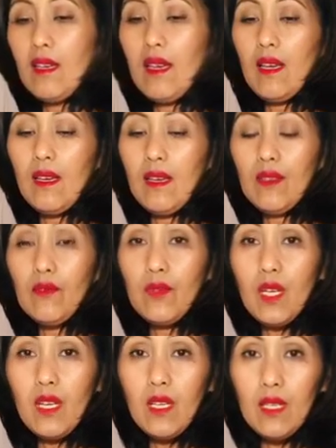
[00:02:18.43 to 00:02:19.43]
And
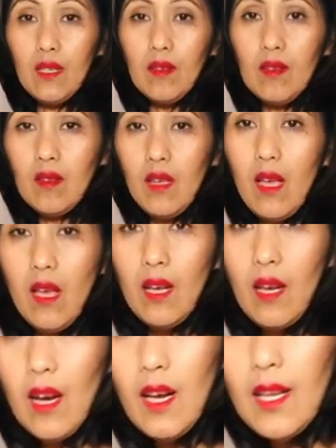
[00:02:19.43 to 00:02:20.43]
we're gonna
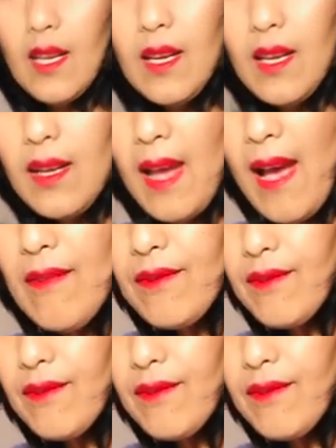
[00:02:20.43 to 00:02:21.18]
cut it in half